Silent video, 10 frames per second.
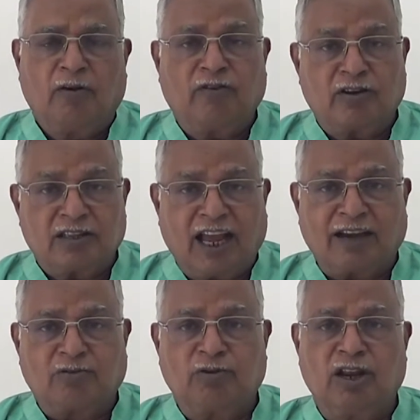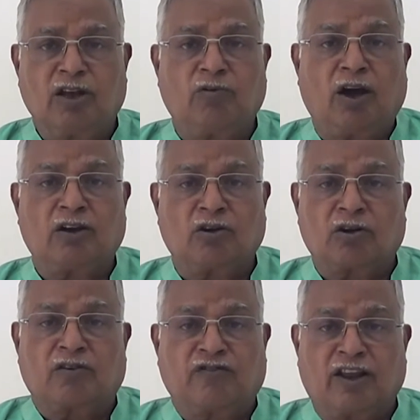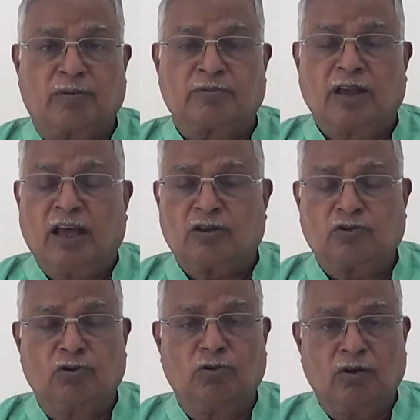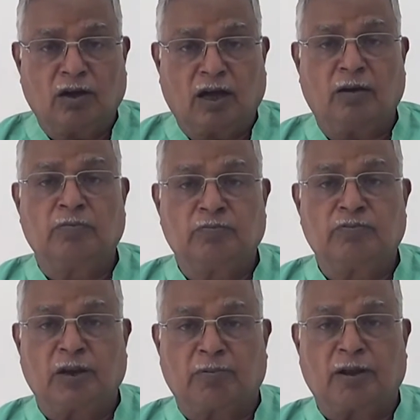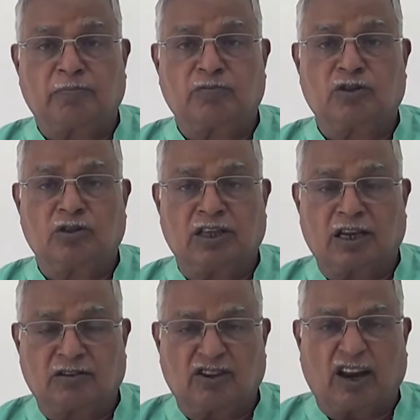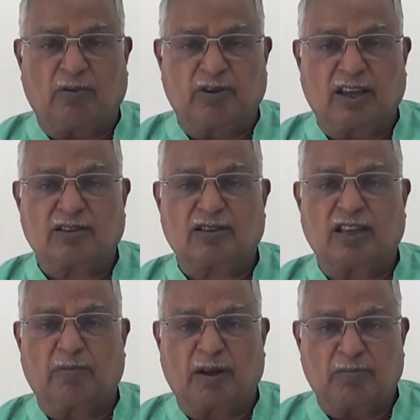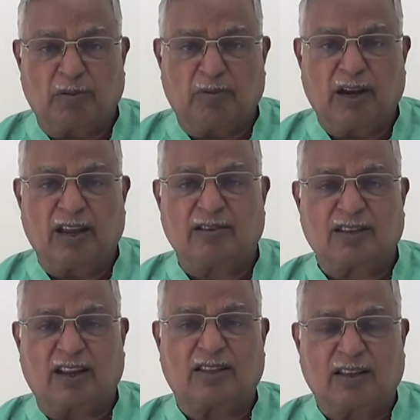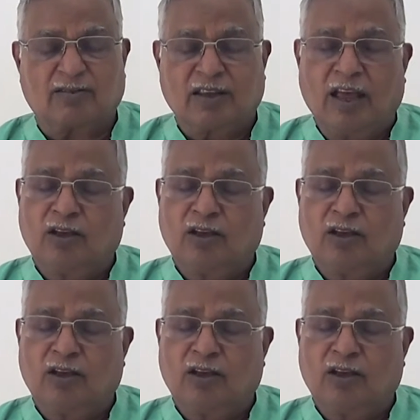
For that, we require a lot of help to develop their surroundings, develop the buildings and others.